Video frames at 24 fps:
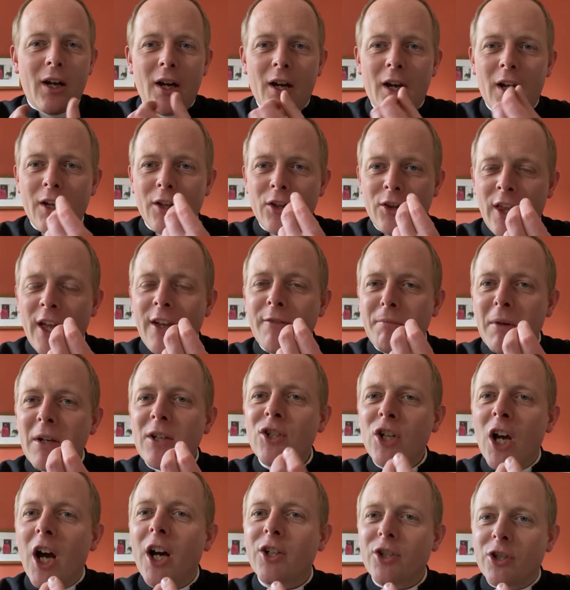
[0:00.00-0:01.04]
they've been
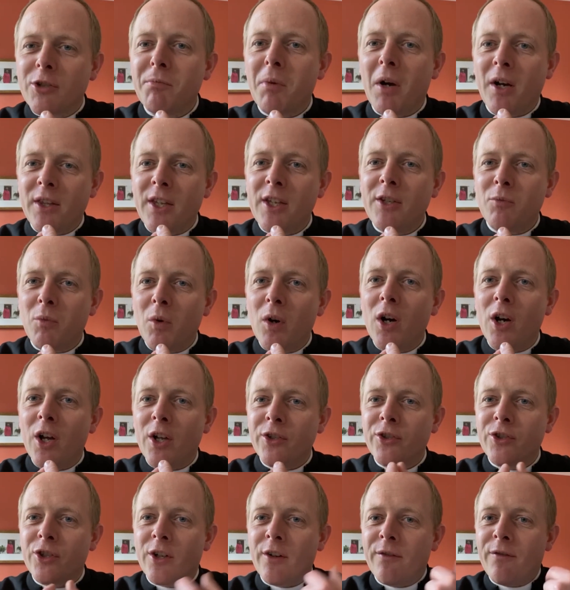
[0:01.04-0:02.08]
touched by these
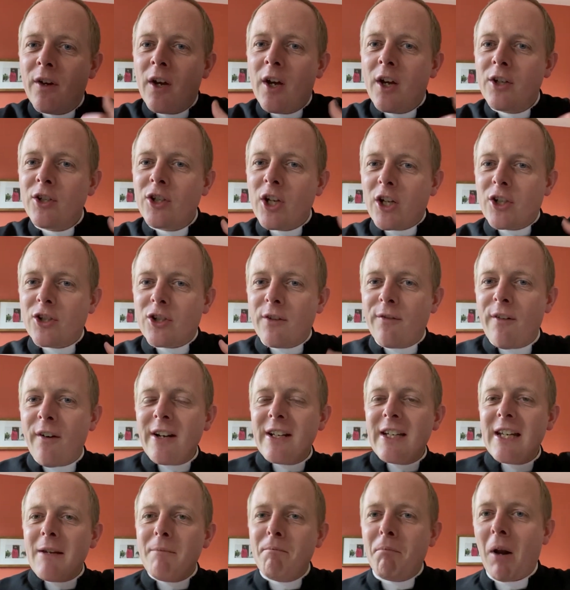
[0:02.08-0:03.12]
words that have touched a very
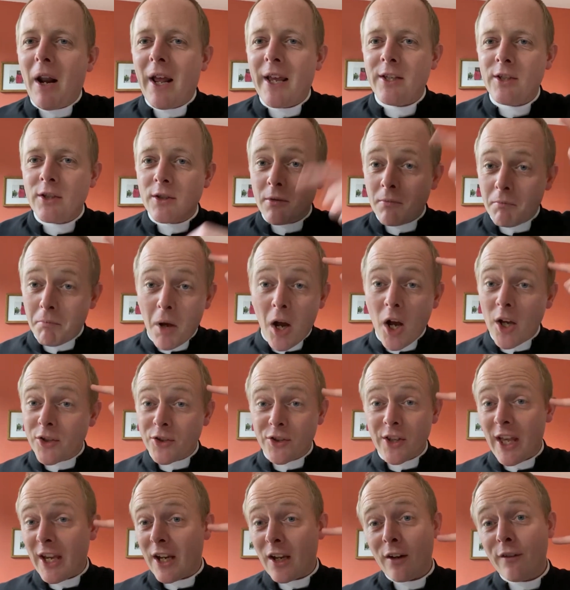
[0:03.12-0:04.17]
deep place, past
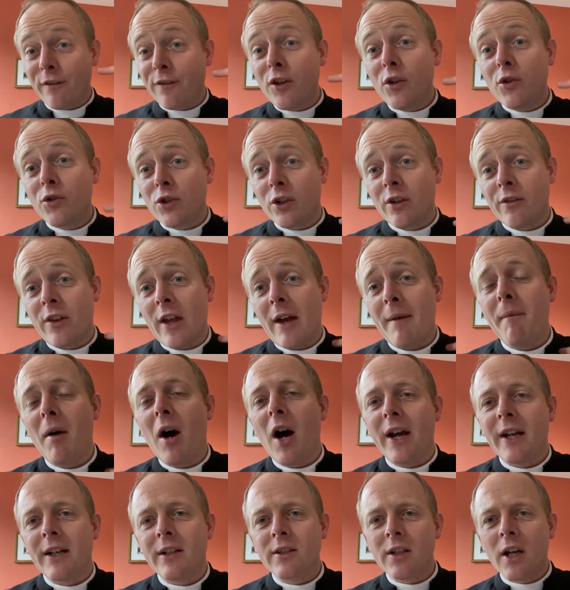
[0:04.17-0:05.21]
their confusion of their
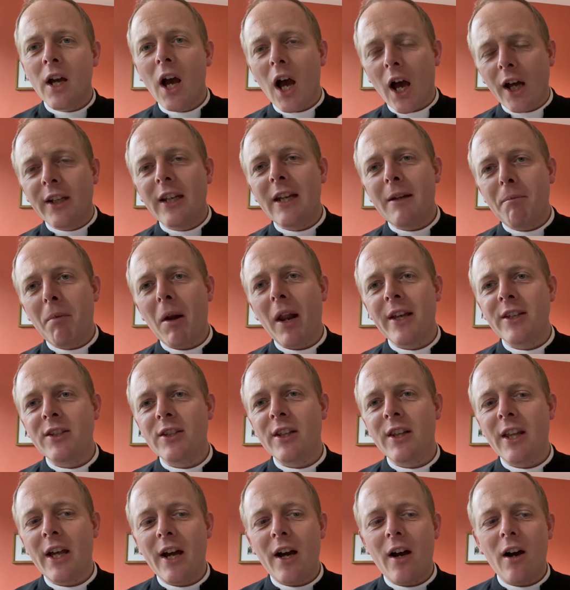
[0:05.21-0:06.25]
mind, a deep place
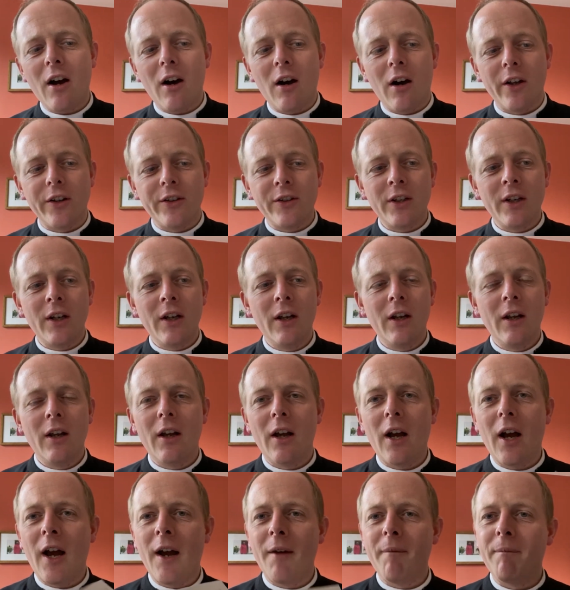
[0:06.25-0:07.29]
in their heart.
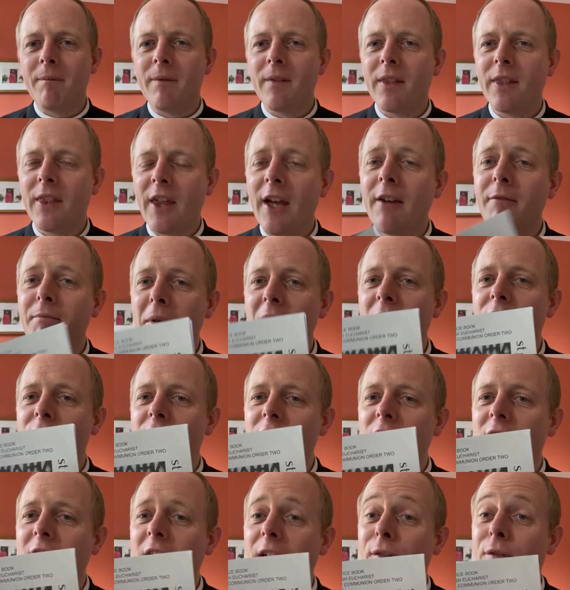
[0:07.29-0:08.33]
They've been a
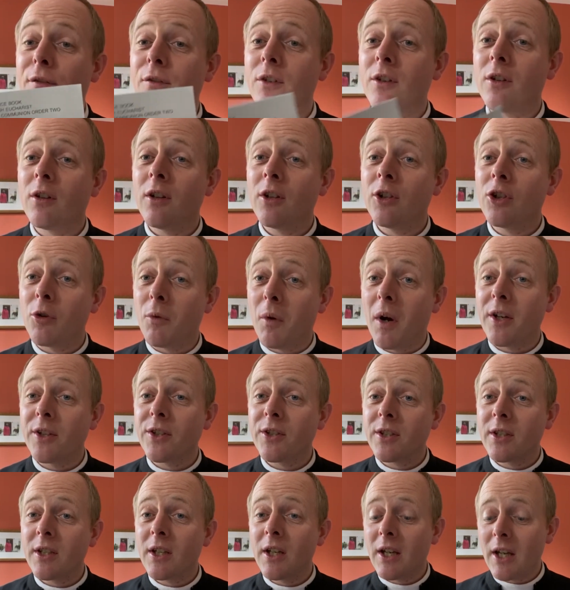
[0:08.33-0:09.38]
real gift to
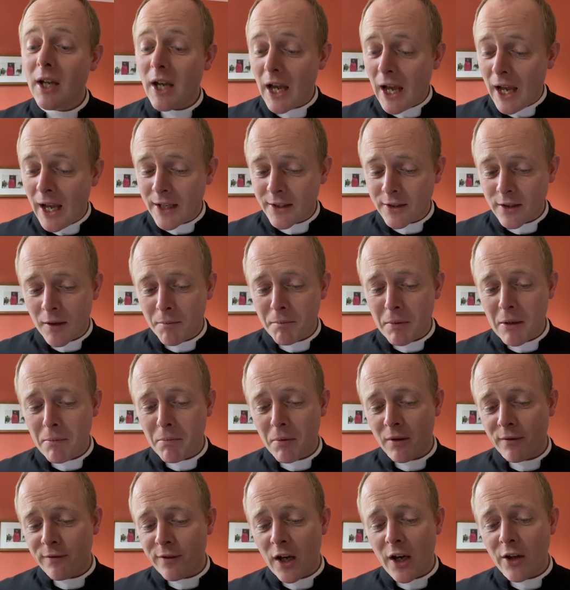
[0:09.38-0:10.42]
us as a
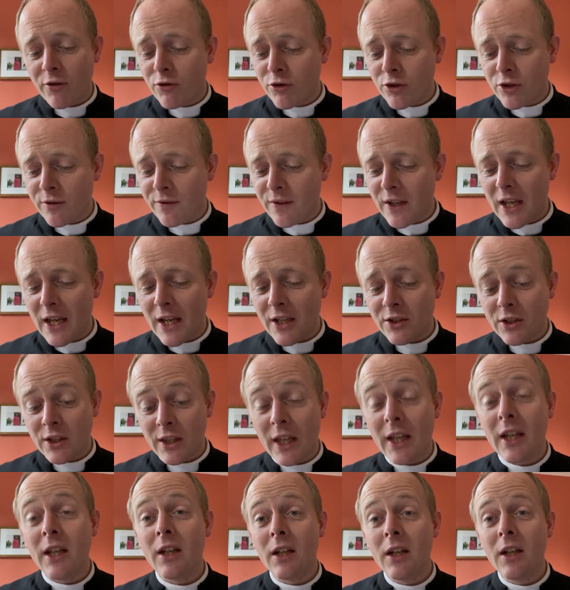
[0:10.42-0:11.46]
people for hundreds of years, and
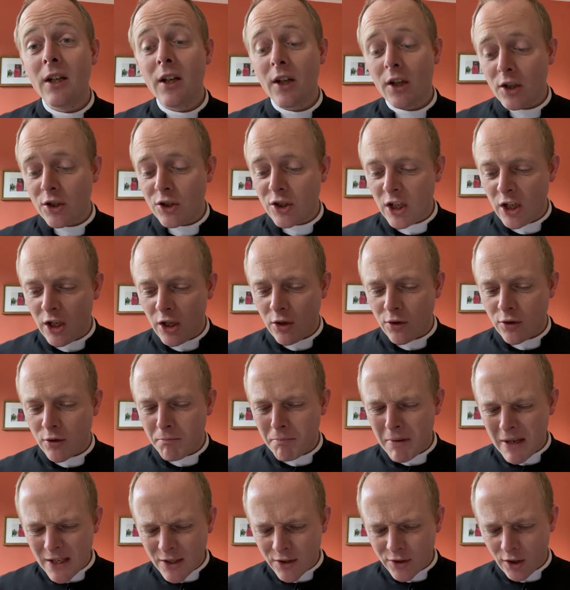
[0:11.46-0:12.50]
they continue to
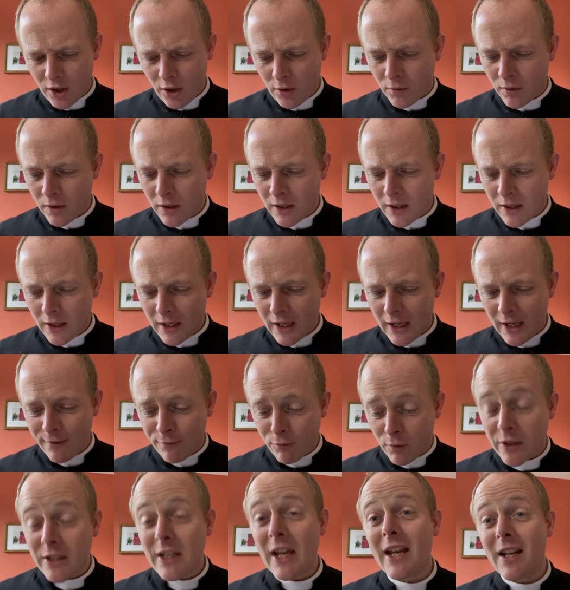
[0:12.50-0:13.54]
be so if
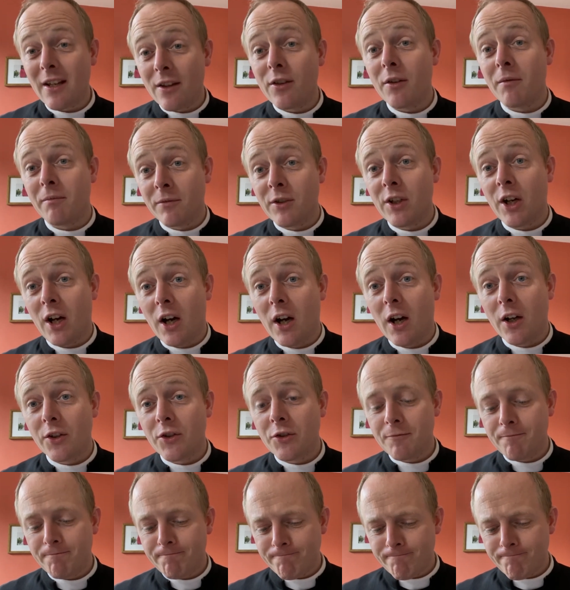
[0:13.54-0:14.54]
we take them to heart.